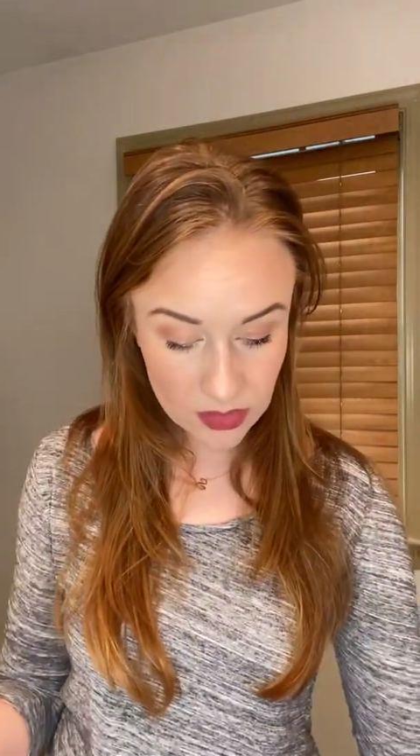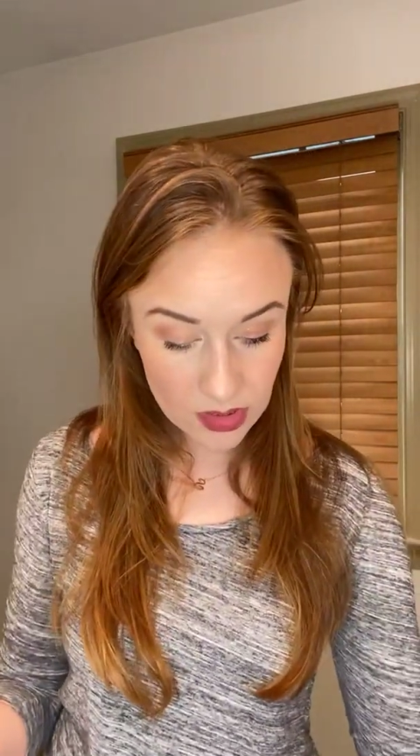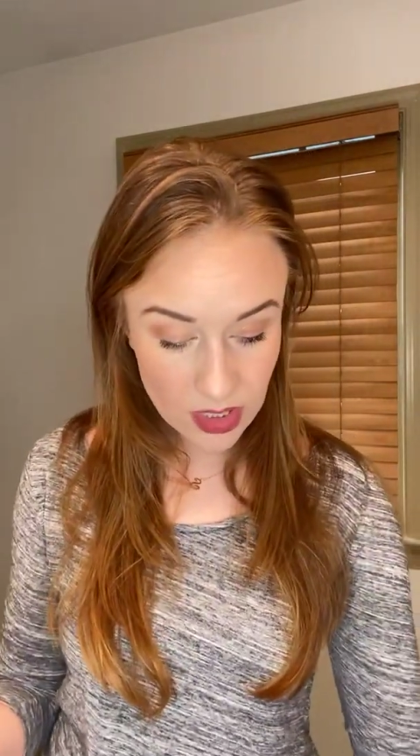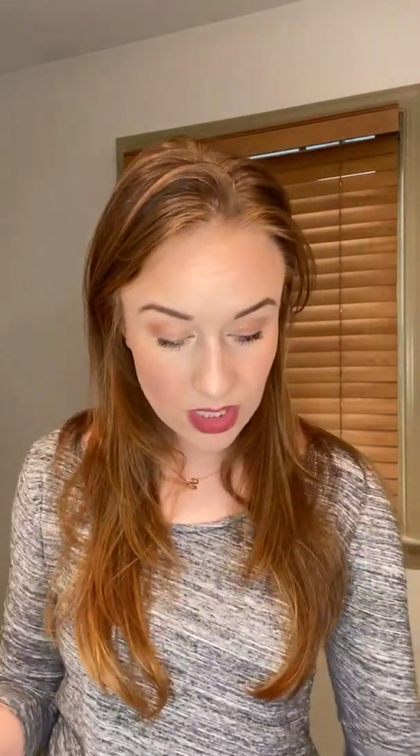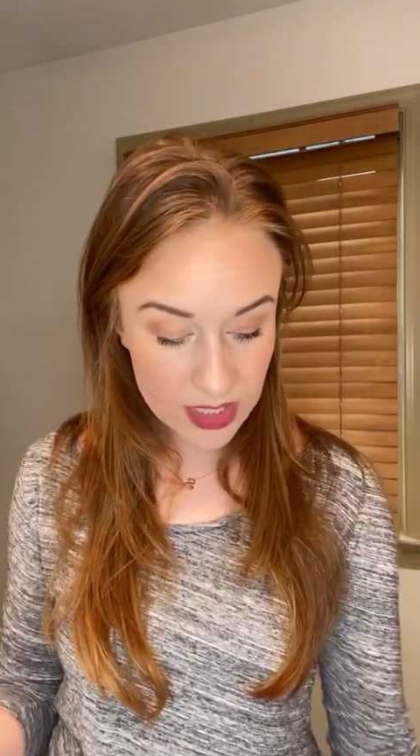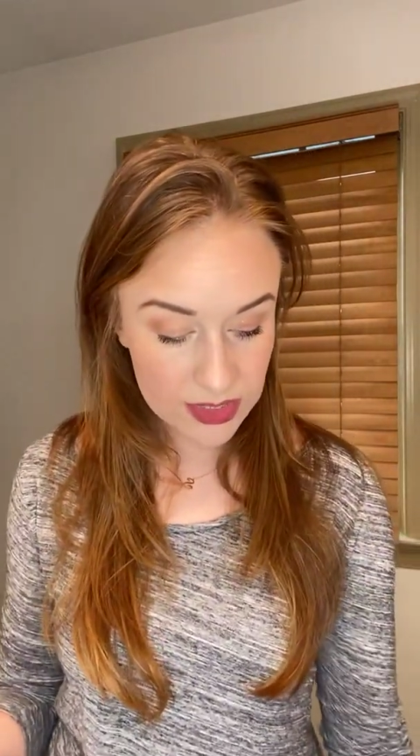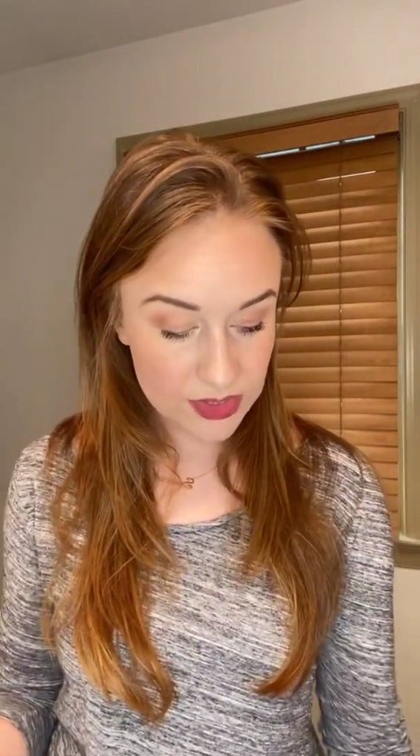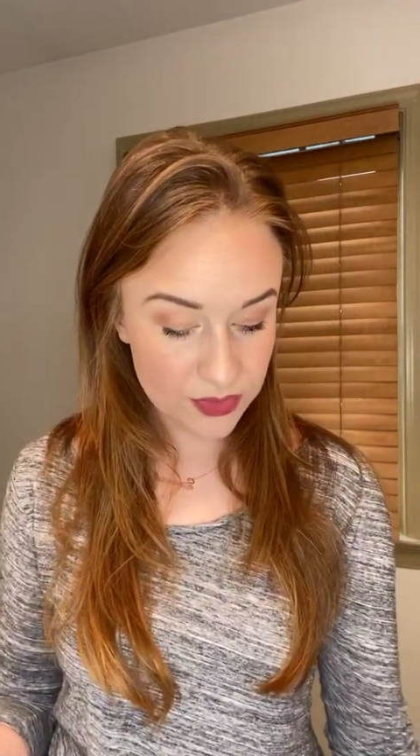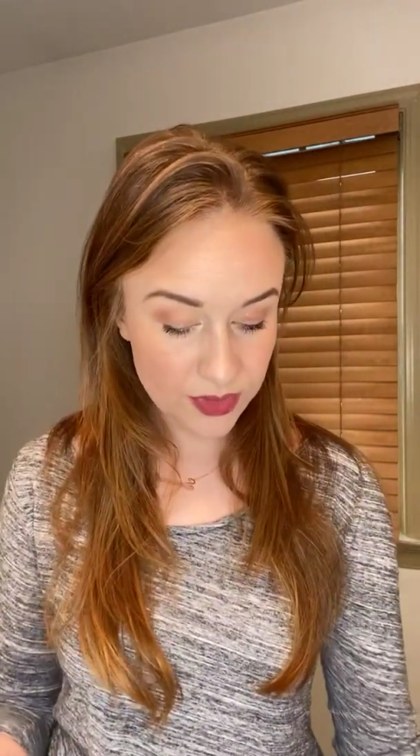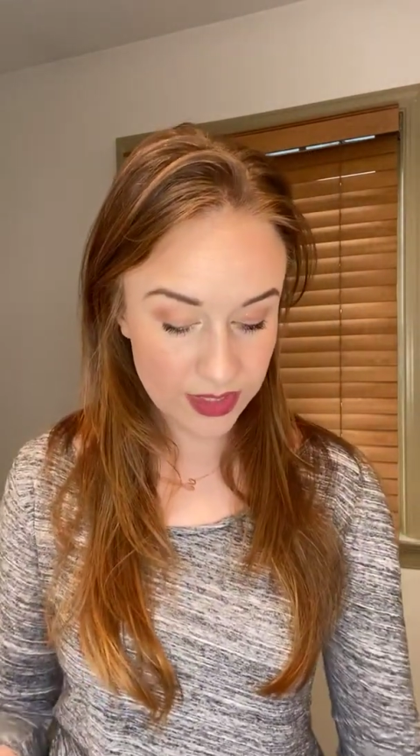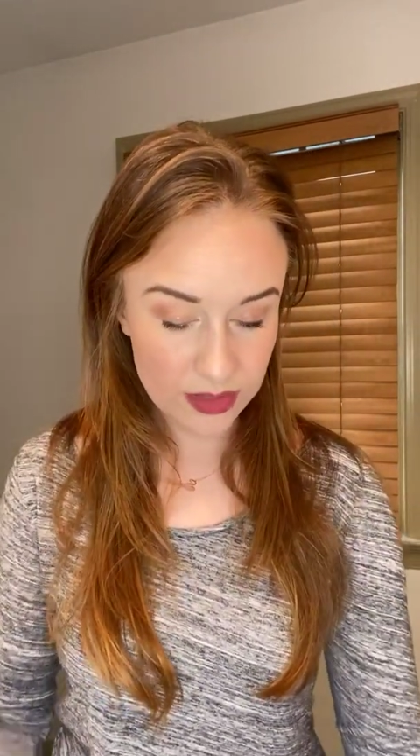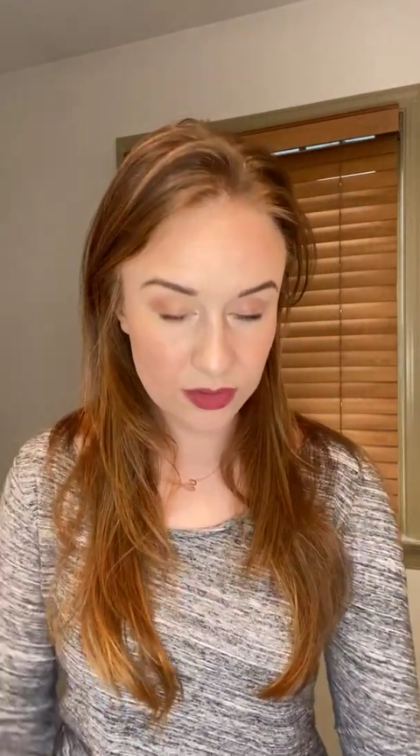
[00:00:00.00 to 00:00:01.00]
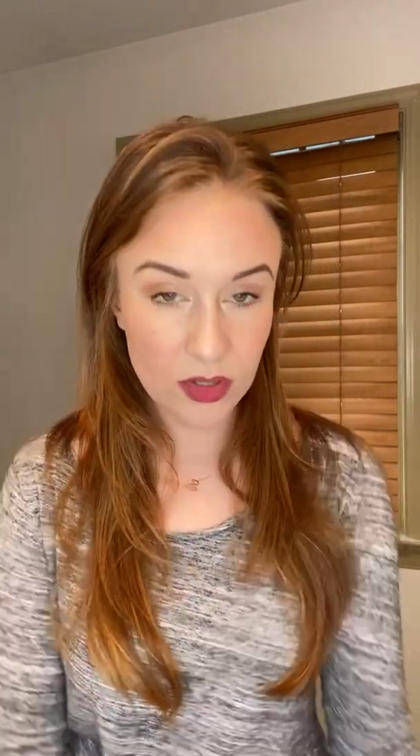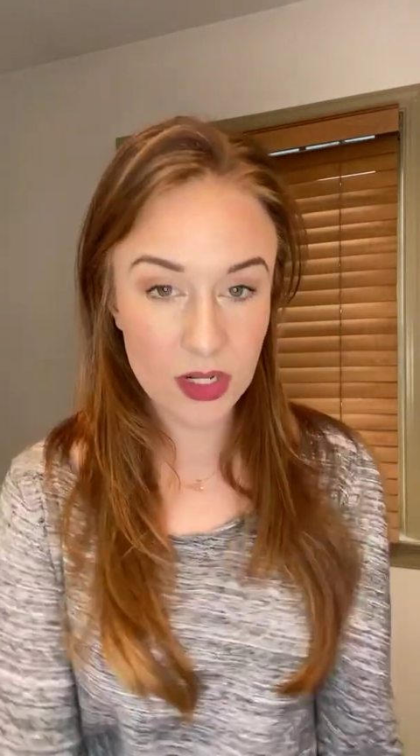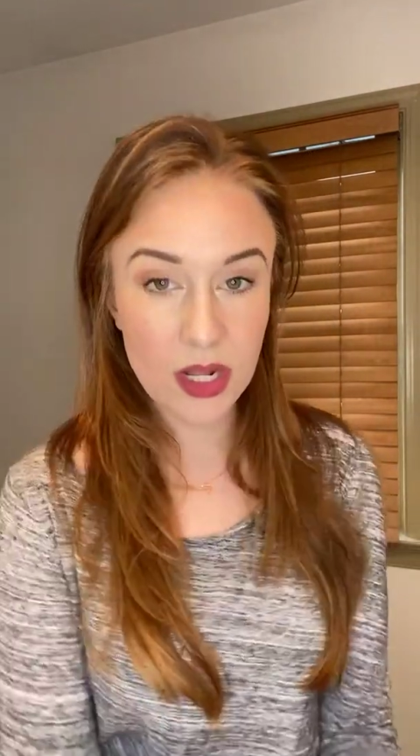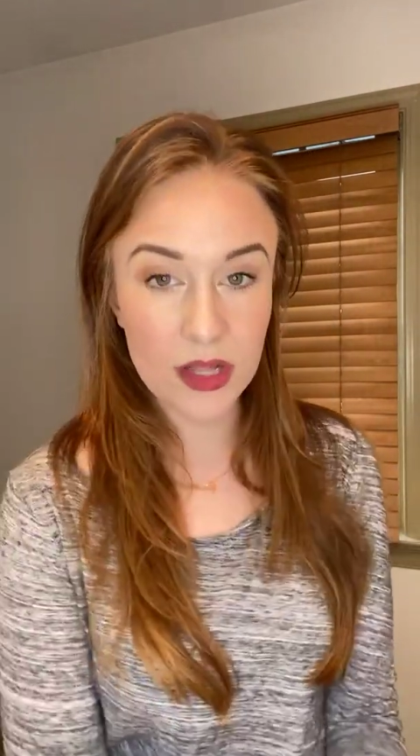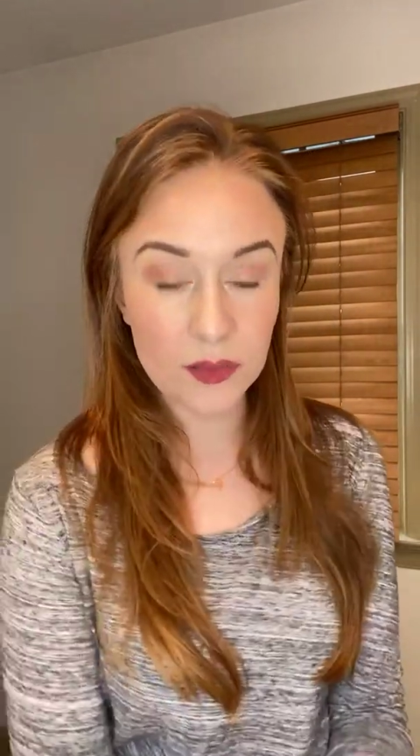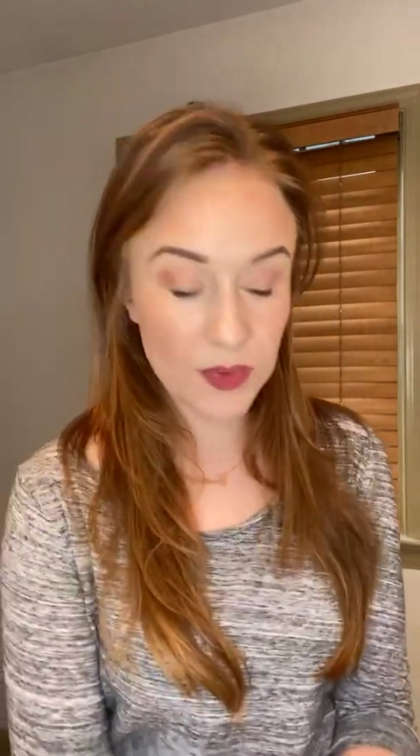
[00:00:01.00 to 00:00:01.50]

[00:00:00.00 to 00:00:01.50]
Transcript: gloss or you like a little color,